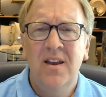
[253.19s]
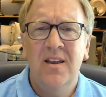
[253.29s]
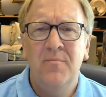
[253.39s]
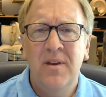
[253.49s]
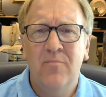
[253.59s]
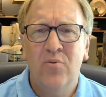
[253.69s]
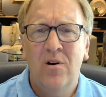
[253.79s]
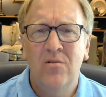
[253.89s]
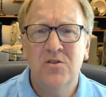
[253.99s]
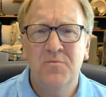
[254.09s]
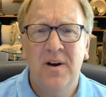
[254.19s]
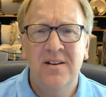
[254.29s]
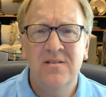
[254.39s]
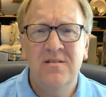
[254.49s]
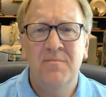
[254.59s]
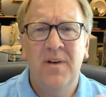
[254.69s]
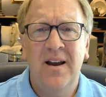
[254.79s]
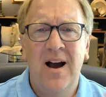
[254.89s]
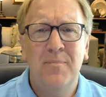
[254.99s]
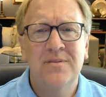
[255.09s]
can be approached by
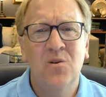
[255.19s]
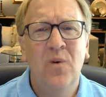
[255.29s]
opposite